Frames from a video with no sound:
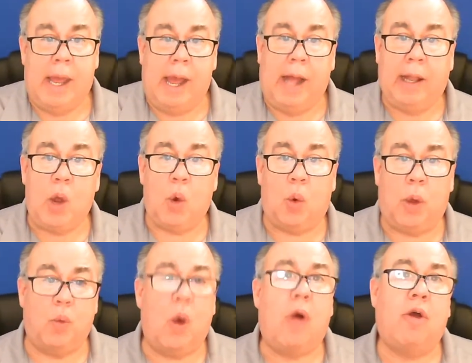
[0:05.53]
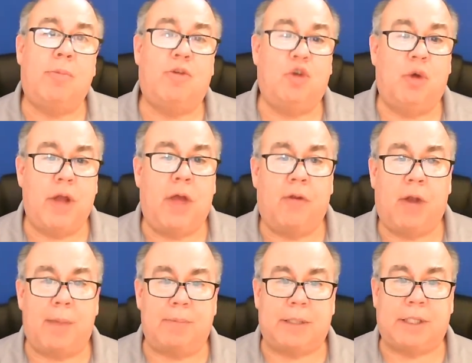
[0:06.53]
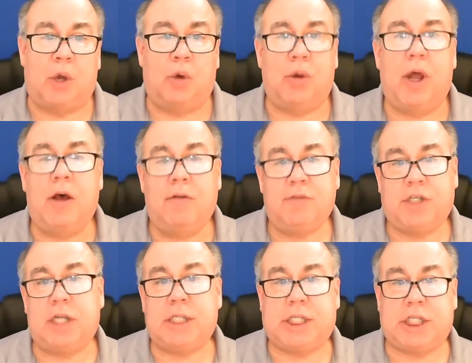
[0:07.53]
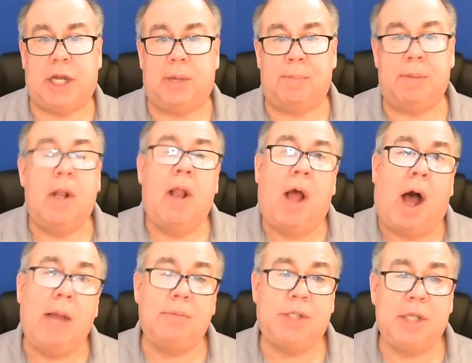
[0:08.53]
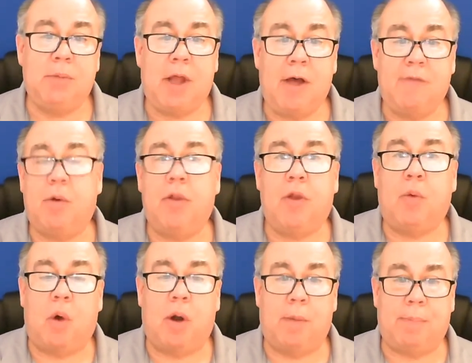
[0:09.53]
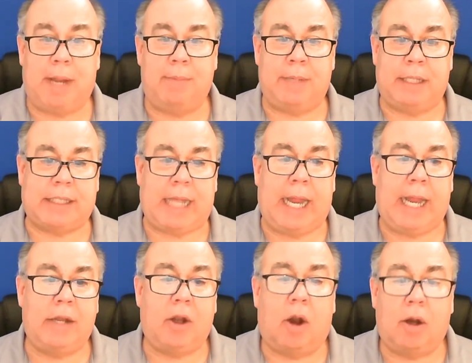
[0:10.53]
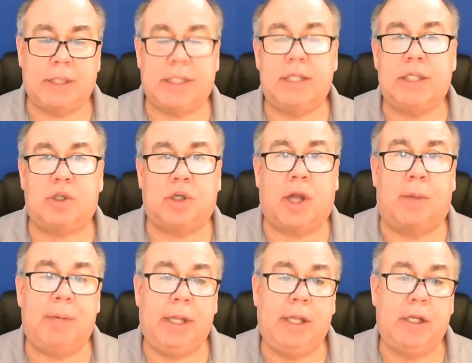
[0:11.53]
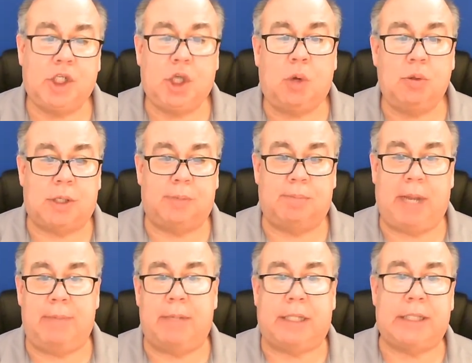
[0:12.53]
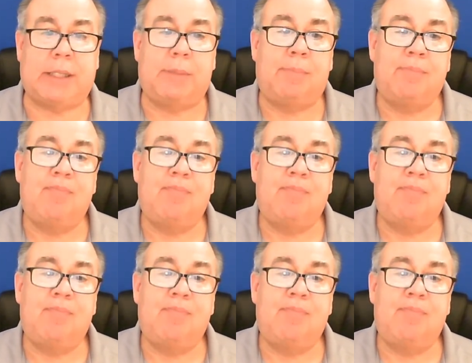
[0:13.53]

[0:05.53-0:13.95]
Hello, and welcome to another episode of Just Jim. I'm Jim Luff with Aurora Payments and our sister company, Chosen Payments.